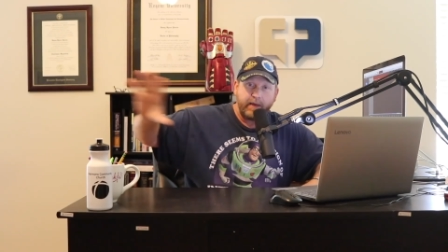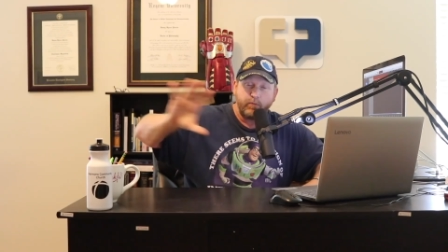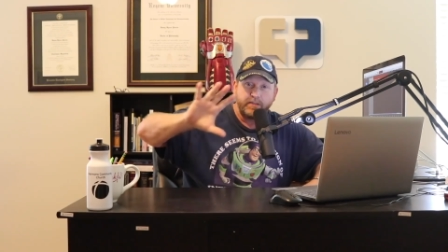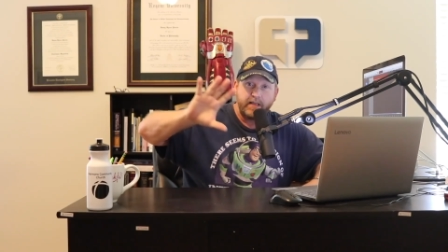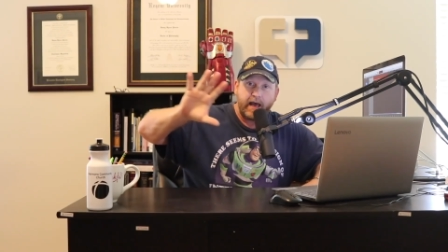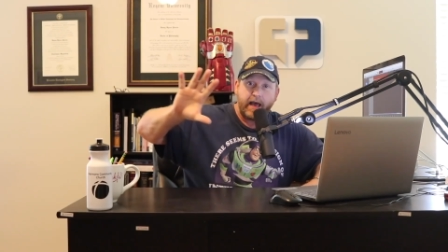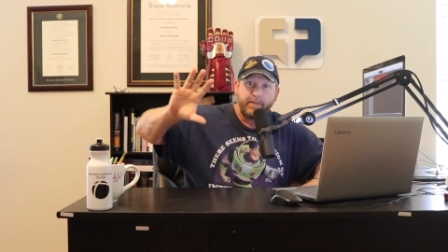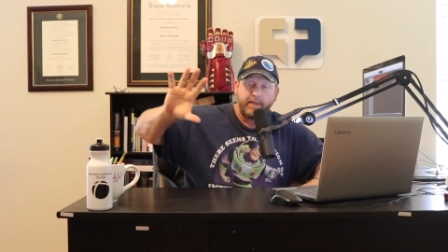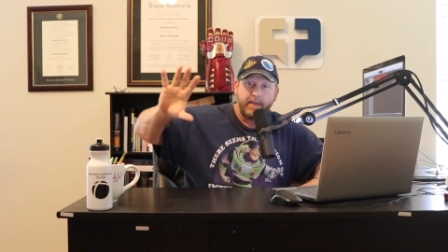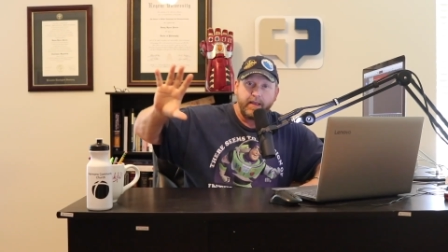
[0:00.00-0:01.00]
That was
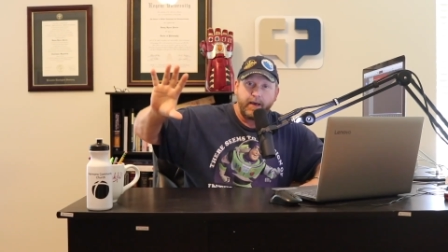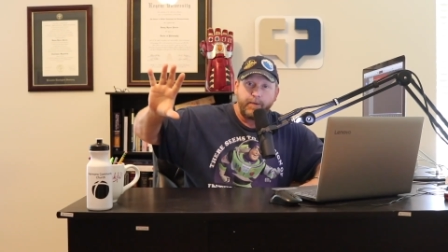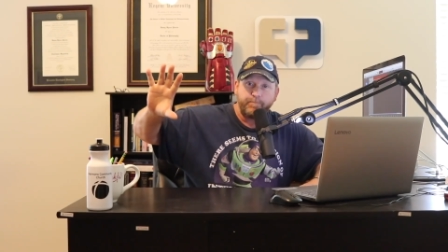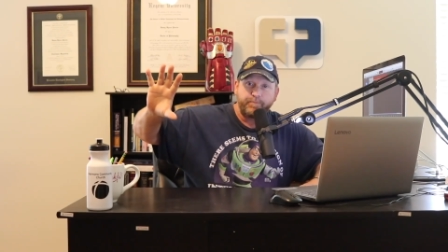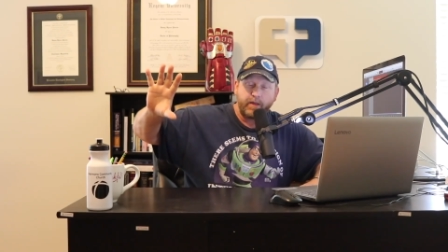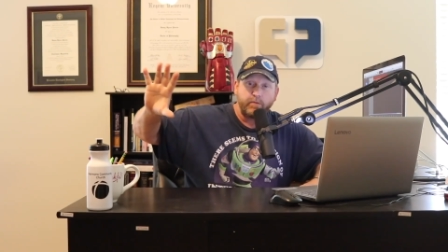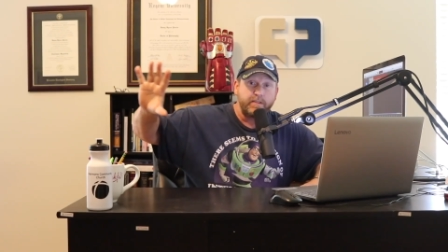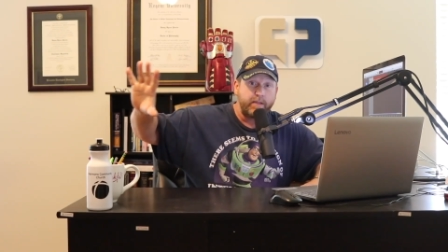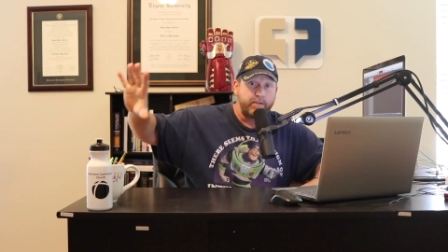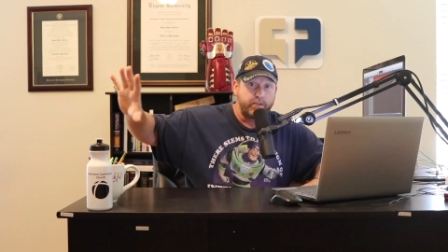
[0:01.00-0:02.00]
not the um, that
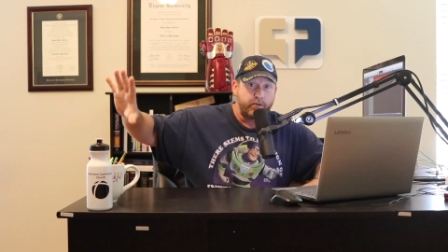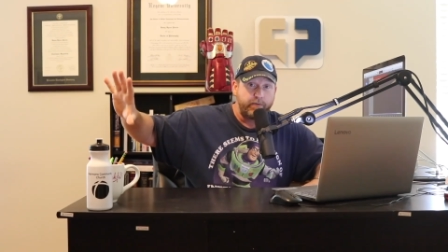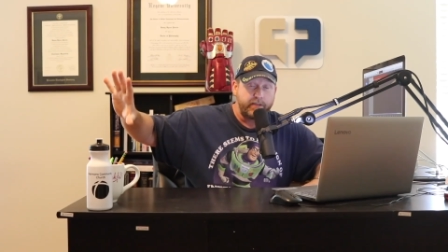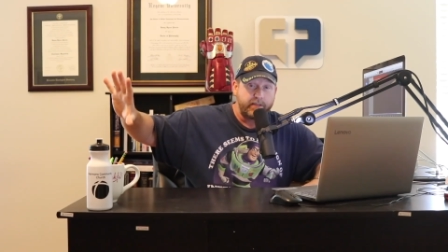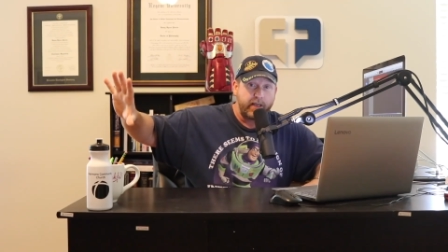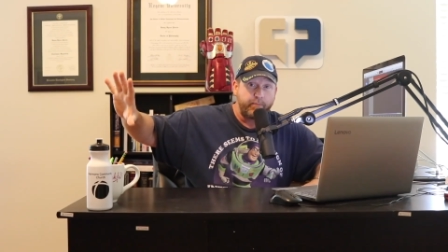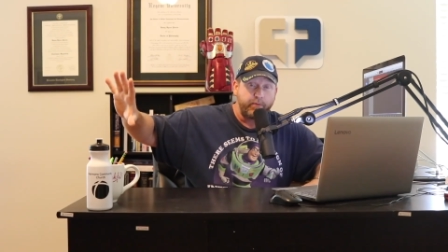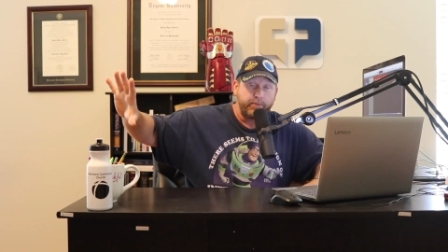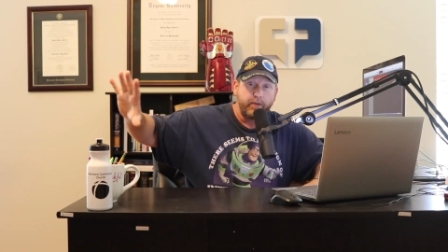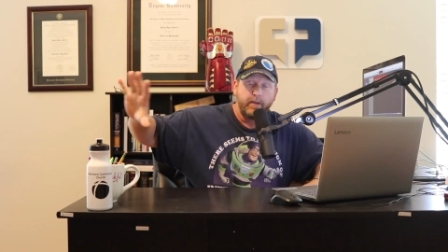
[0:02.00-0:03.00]
was not the survey
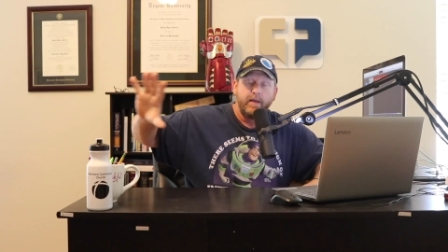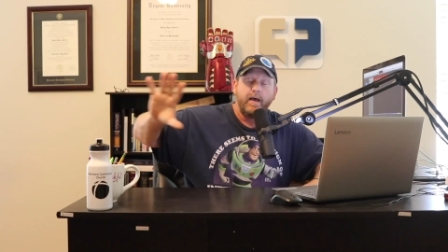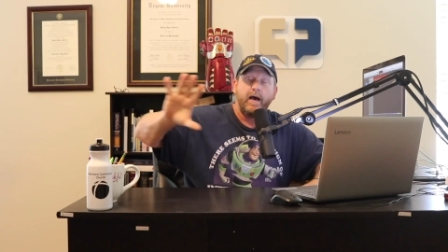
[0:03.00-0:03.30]
samples.